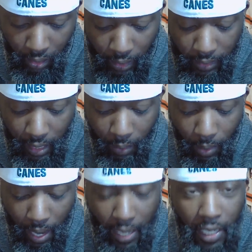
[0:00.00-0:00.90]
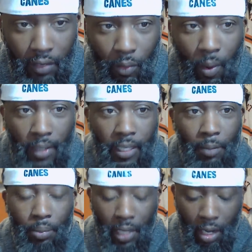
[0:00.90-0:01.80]
I tell you what, I didn't even watch
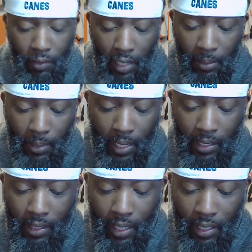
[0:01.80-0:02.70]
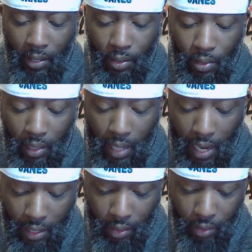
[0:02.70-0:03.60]
that playoff game last night, and I heard a
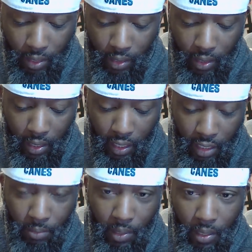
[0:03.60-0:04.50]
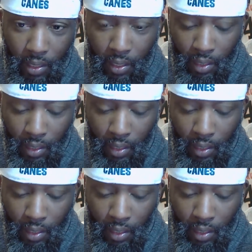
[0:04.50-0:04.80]
lot of crazy things, man.